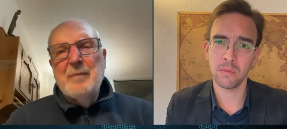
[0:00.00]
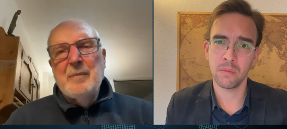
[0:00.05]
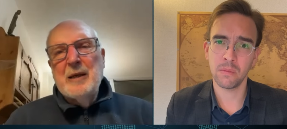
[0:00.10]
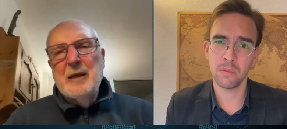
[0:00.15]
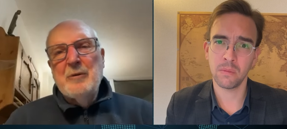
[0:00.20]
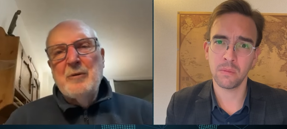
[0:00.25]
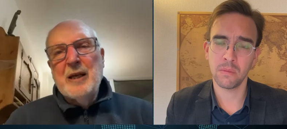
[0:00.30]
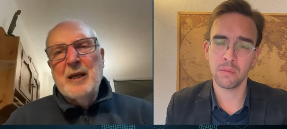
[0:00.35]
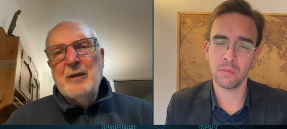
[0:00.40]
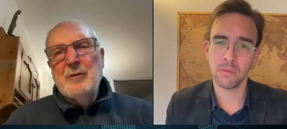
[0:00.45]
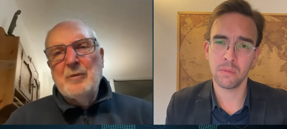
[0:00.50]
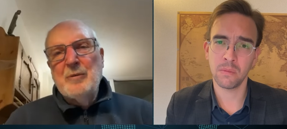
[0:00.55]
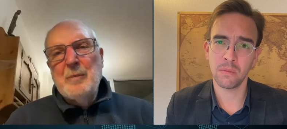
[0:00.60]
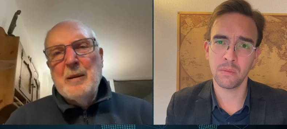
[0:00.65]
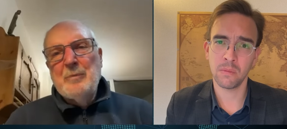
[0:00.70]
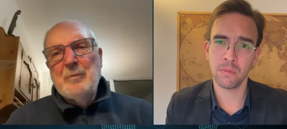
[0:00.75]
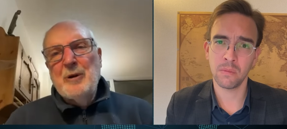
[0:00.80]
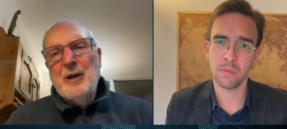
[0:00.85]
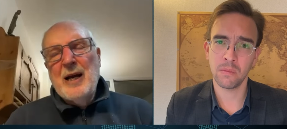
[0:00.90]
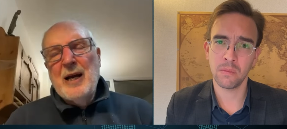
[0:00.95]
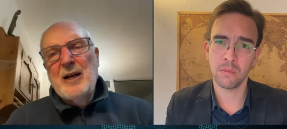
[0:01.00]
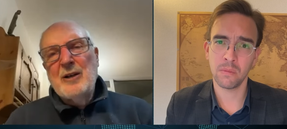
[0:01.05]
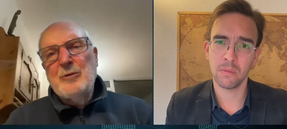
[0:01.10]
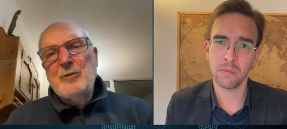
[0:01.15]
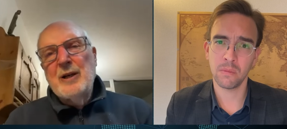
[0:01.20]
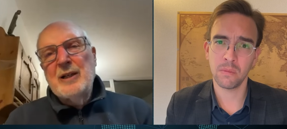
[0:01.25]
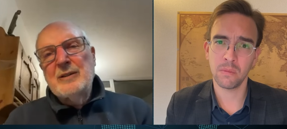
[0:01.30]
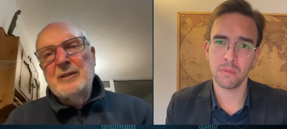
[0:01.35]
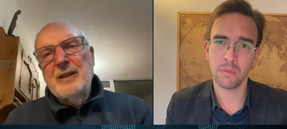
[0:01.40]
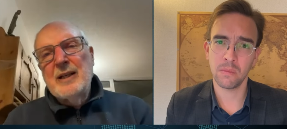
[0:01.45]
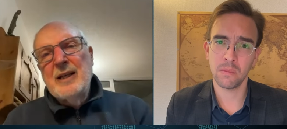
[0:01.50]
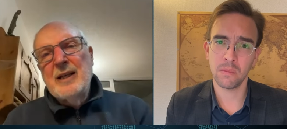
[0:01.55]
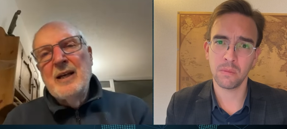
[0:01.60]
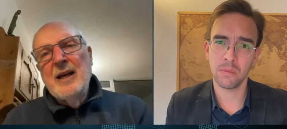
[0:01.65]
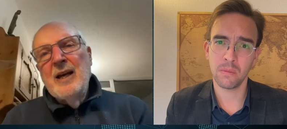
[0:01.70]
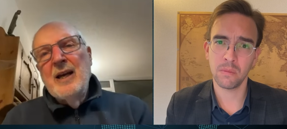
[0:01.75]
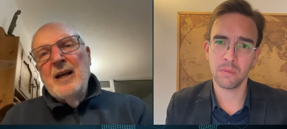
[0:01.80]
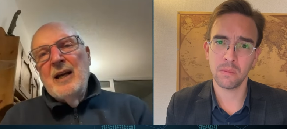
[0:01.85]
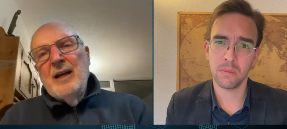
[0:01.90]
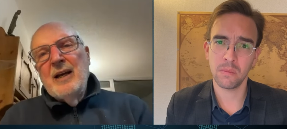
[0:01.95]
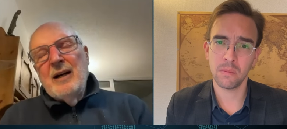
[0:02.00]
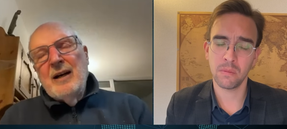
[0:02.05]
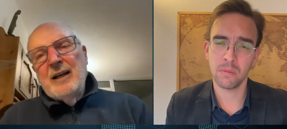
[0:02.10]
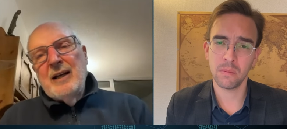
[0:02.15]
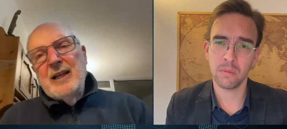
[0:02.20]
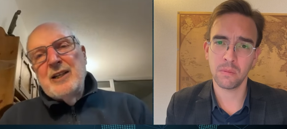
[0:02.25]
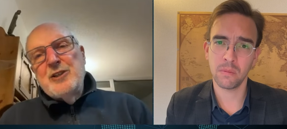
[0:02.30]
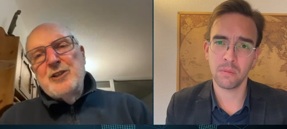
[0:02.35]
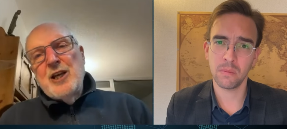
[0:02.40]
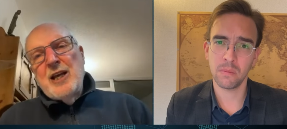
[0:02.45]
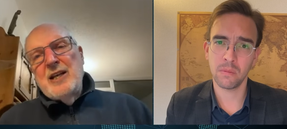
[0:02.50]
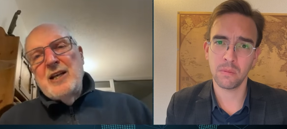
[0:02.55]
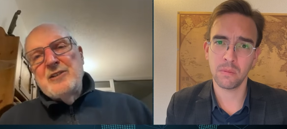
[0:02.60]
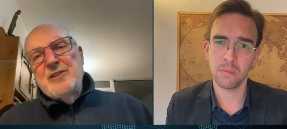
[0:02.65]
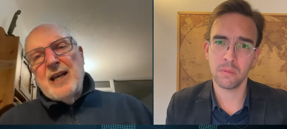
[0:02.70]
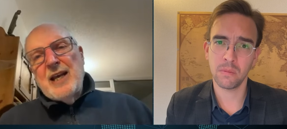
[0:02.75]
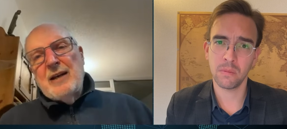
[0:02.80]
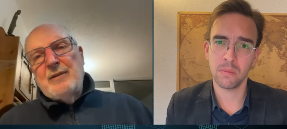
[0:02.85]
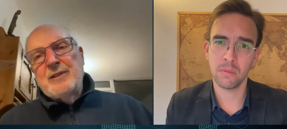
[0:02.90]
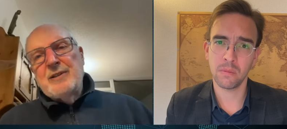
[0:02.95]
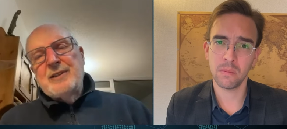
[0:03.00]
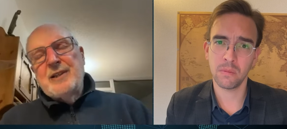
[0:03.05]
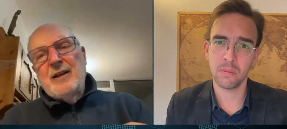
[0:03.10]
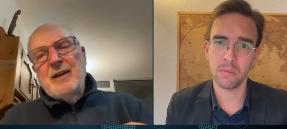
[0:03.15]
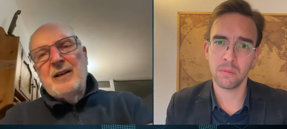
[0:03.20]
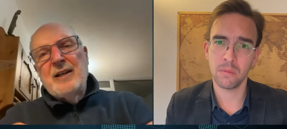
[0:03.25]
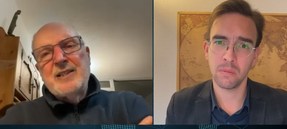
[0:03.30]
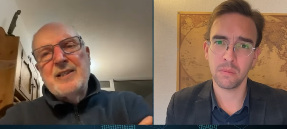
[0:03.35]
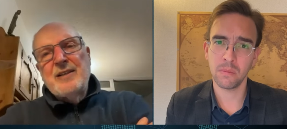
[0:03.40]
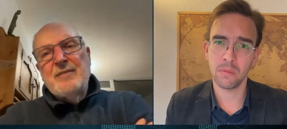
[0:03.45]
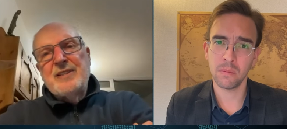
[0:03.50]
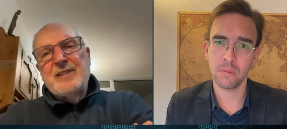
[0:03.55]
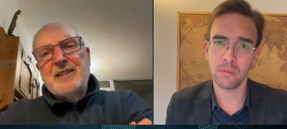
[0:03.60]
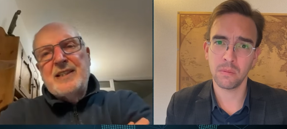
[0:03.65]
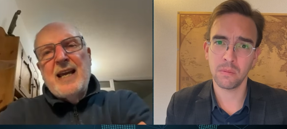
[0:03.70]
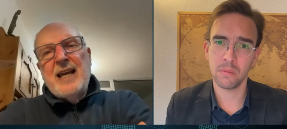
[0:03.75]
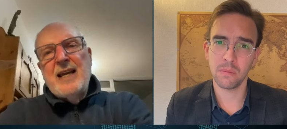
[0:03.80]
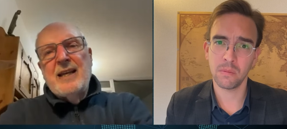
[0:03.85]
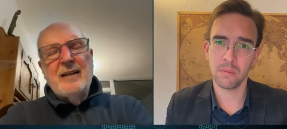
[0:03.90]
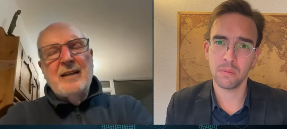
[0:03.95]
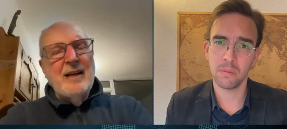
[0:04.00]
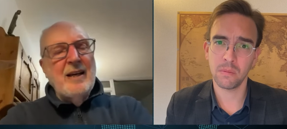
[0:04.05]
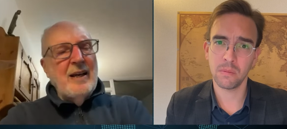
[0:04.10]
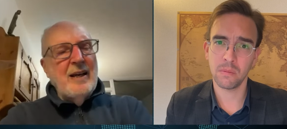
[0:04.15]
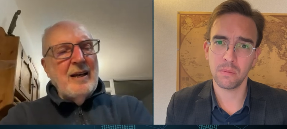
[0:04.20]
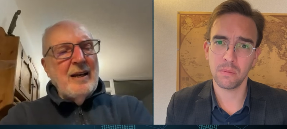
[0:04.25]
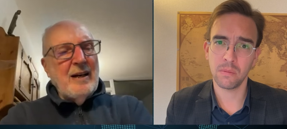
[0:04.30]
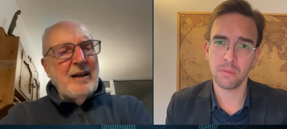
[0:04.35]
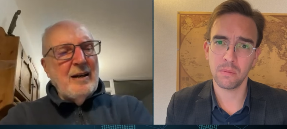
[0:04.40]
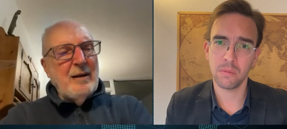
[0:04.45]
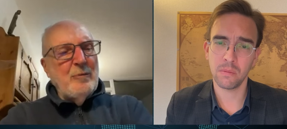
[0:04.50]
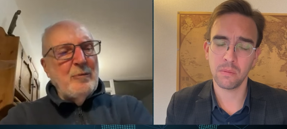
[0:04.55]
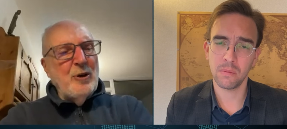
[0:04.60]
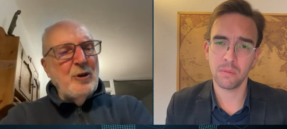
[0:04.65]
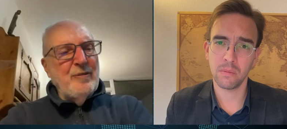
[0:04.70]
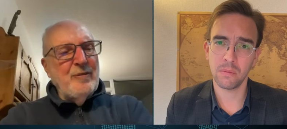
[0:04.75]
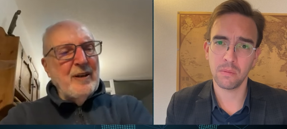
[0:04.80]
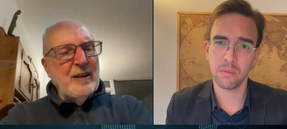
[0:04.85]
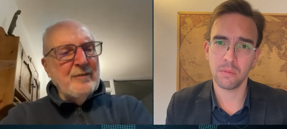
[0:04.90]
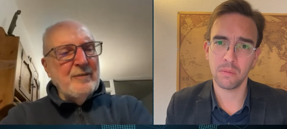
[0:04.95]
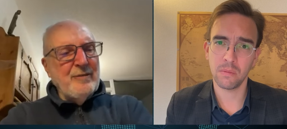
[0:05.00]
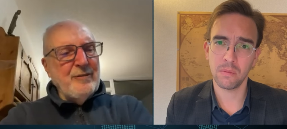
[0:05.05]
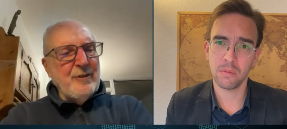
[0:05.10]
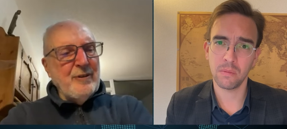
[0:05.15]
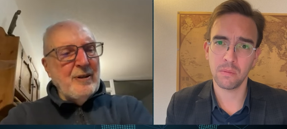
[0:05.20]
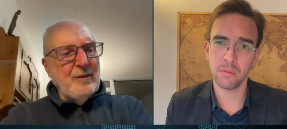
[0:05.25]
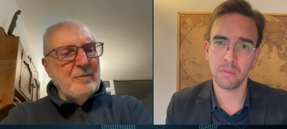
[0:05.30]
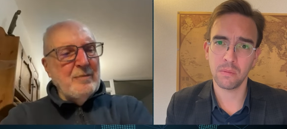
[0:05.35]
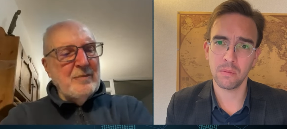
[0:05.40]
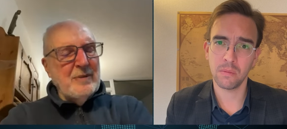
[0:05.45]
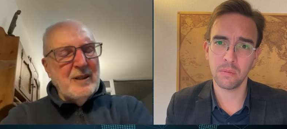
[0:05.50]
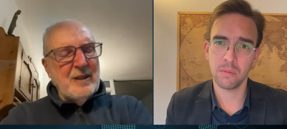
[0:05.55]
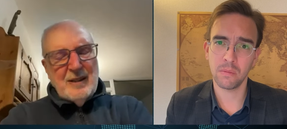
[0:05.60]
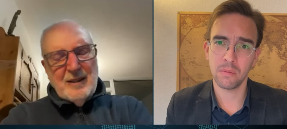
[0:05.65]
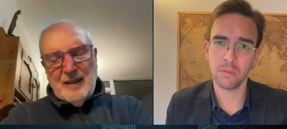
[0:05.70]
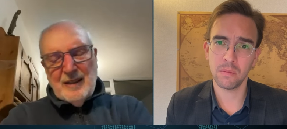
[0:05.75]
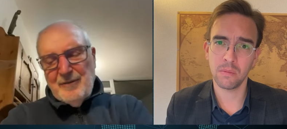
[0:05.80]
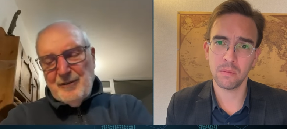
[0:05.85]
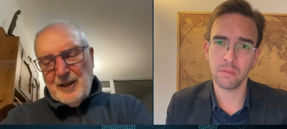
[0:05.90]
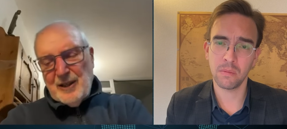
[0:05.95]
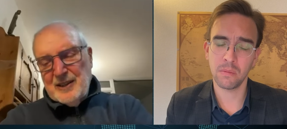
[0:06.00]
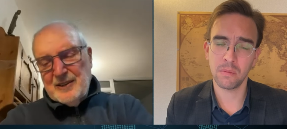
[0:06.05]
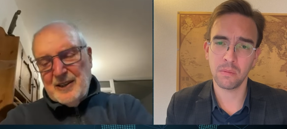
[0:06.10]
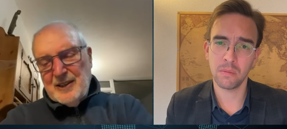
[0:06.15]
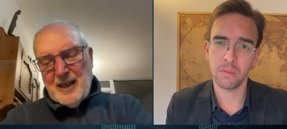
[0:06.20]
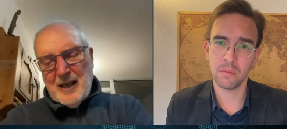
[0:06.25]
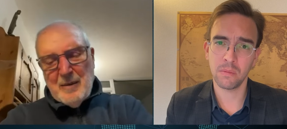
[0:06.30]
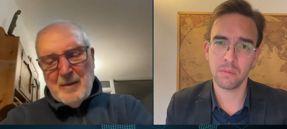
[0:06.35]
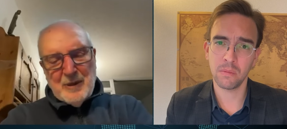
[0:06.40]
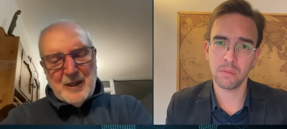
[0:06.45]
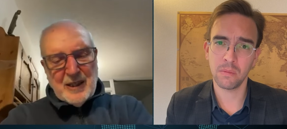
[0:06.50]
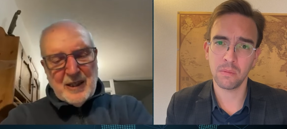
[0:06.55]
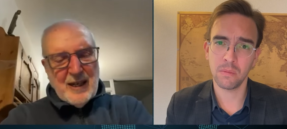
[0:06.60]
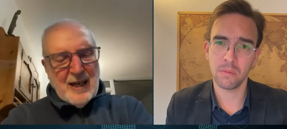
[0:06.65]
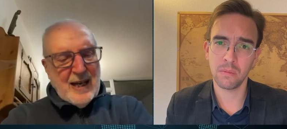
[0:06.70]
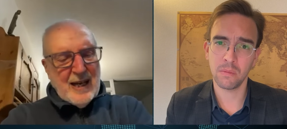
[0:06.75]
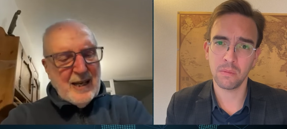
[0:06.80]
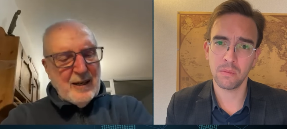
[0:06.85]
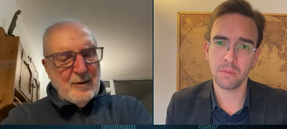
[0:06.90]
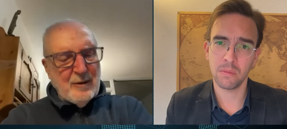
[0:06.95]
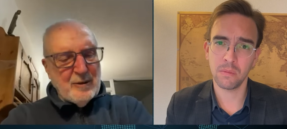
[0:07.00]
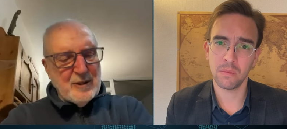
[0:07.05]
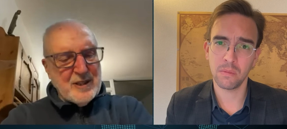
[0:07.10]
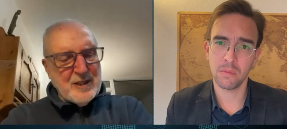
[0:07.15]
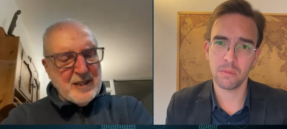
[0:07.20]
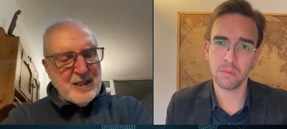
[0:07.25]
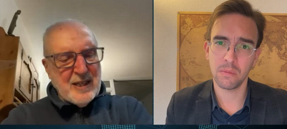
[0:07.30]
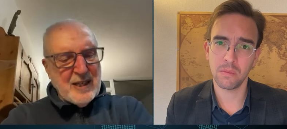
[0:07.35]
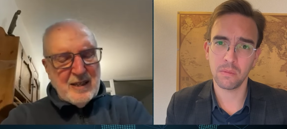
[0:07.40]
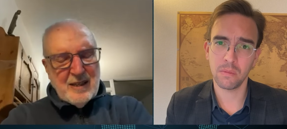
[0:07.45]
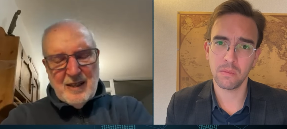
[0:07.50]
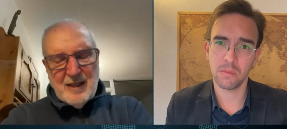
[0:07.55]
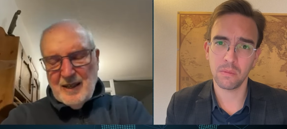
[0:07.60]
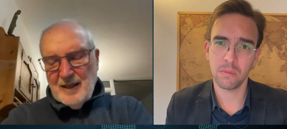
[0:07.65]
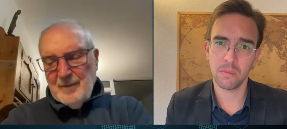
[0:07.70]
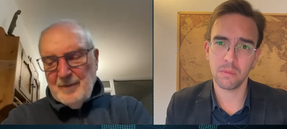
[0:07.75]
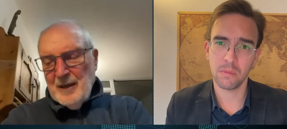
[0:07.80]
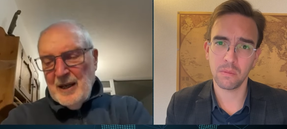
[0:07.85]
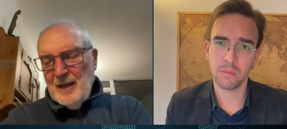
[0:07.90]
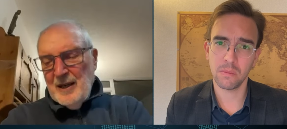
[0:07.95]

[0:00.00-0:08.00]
Speaker 1: I mean, we can remember how quickly uh, he changed secretaries of state, uh, moving from, uh, I forget the name of the guy who was the uh,